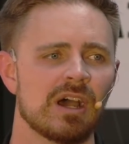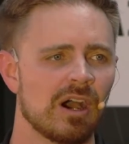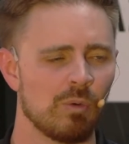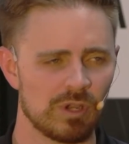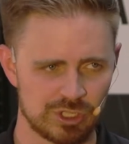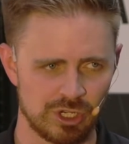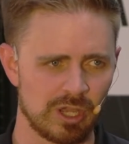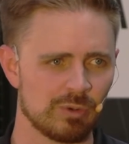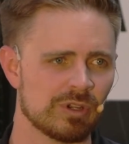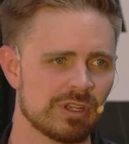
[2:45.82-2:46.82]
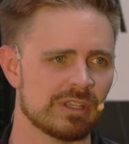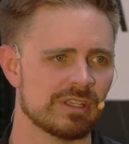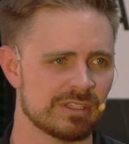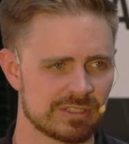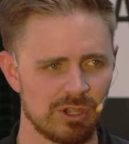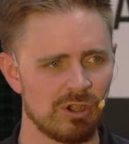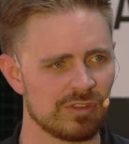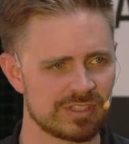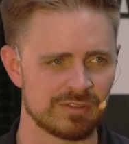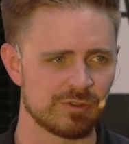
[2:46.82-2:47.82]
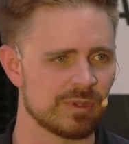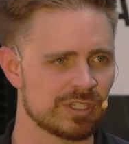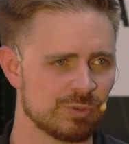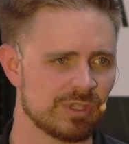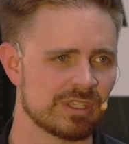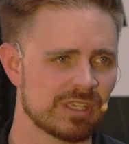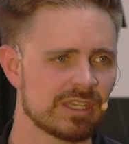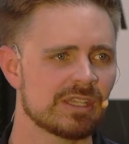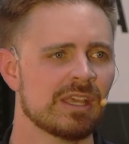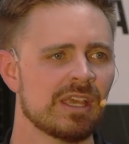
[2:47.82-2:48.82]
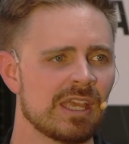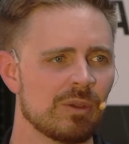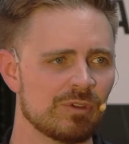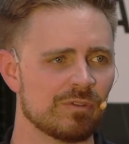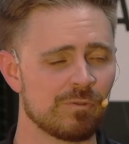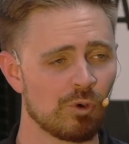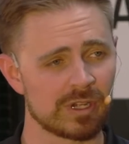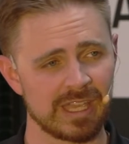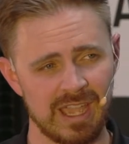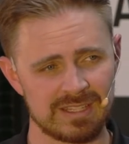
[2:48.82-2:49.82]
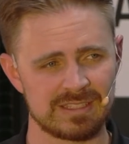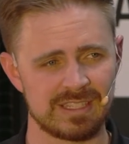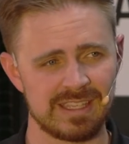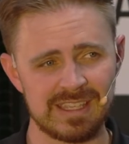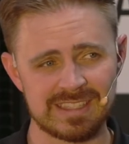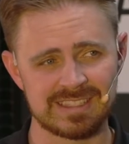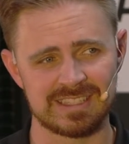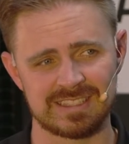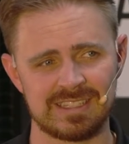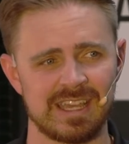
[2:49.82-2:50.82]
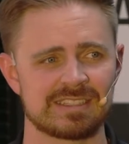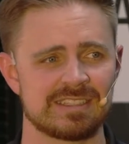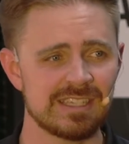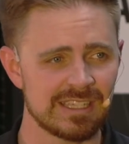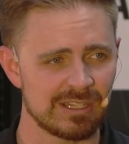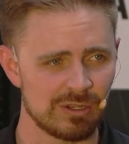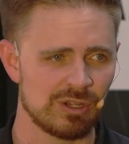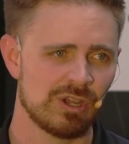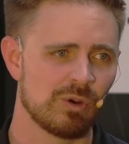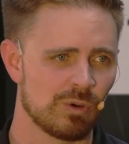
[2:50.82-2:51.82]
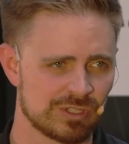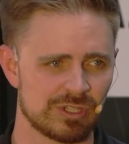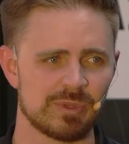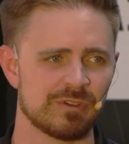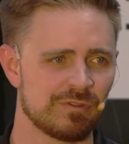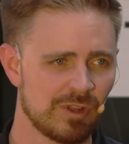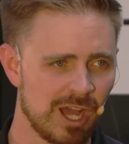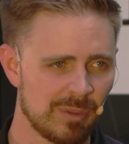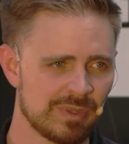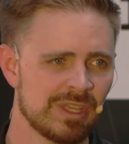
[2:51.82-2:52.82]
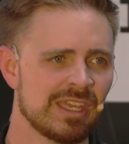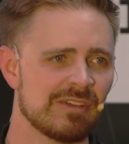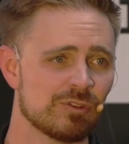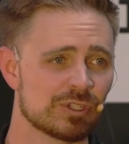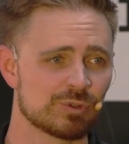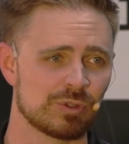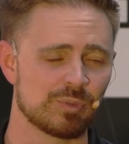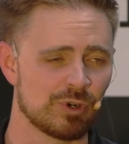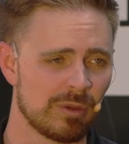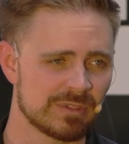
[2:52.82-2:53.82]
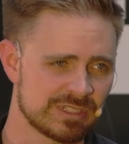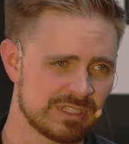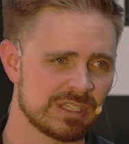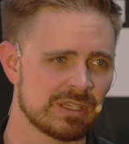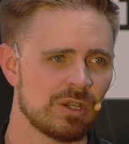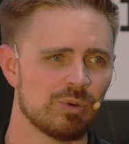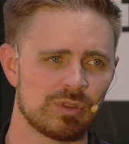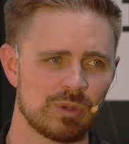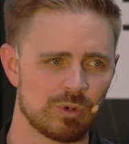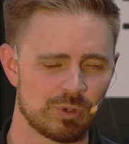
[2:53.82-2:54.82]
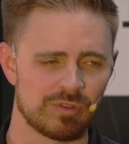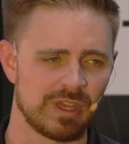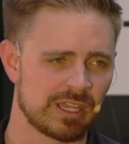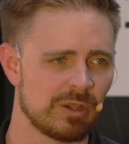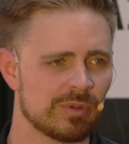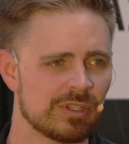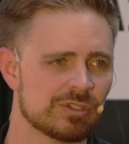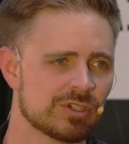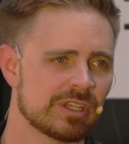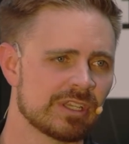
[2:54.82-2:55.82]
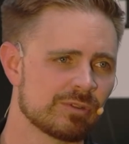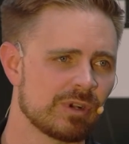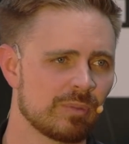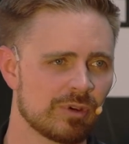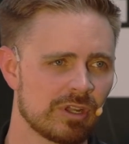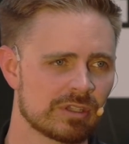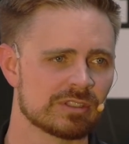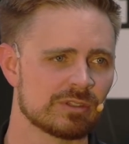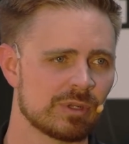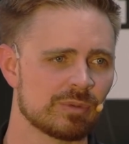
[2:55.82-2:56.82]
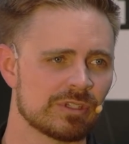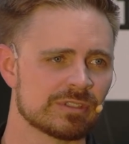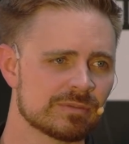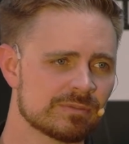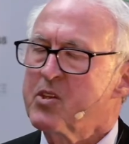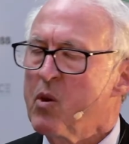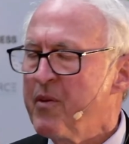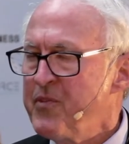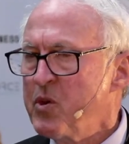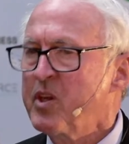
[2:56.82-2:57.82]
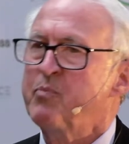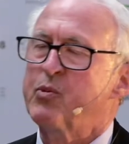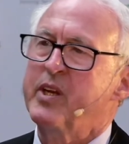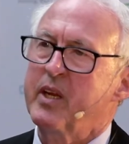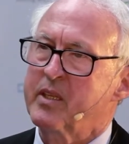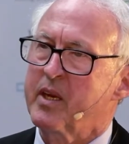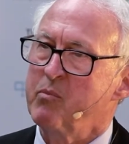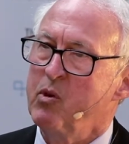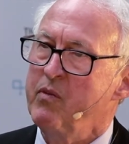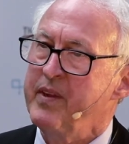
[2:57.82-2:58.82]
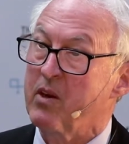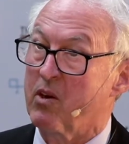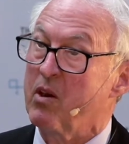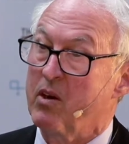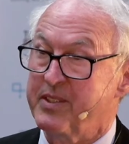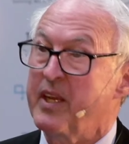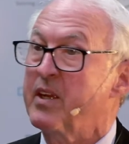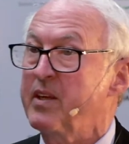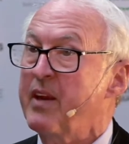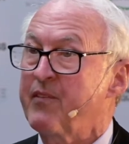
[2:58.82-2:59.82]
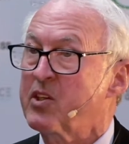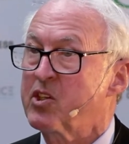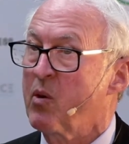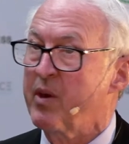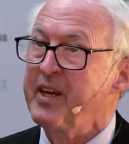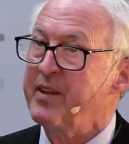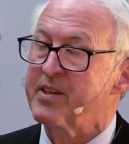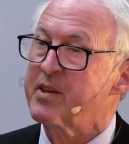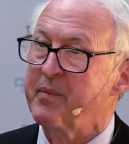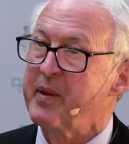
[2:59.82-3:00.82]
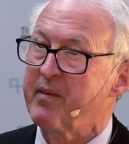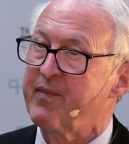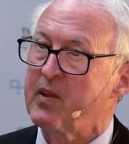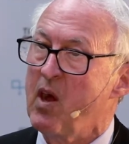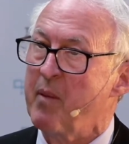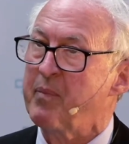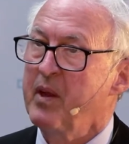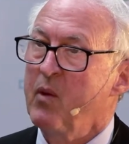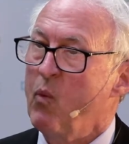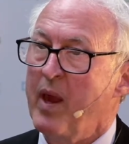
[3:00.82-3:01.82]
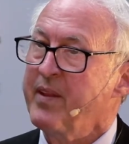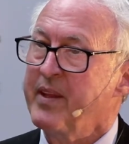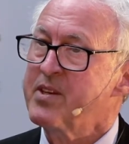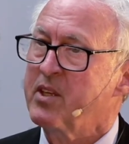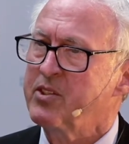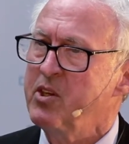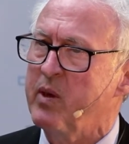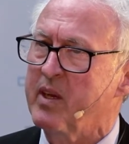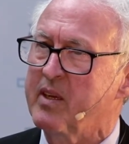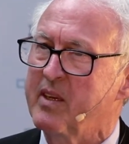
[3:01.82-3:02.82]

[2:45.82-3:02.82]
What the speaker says: what genre it is, all this information we can get, and we forecast and say, is this the next hit, or is it going to be a flop? If it looks really promising, we'll then work with that company to try to get the right products in the right place. So if you can predict that a movie or say a Netflix show or anything is going to be a flop, why do they still do it?